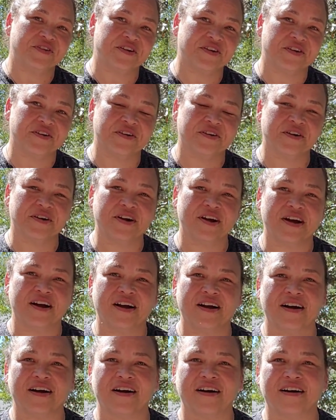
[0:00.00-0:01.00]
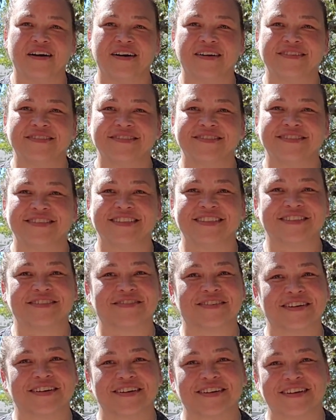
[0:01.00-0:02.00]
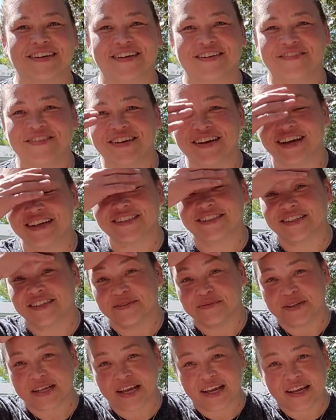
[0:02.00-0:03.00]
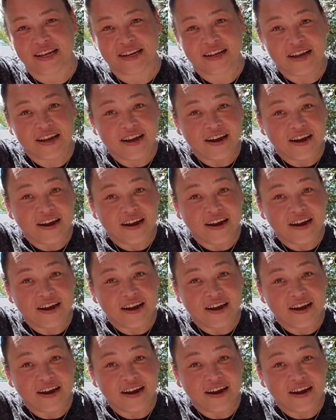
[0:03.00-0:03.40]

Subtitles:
here. Just wanted to give you guys an update.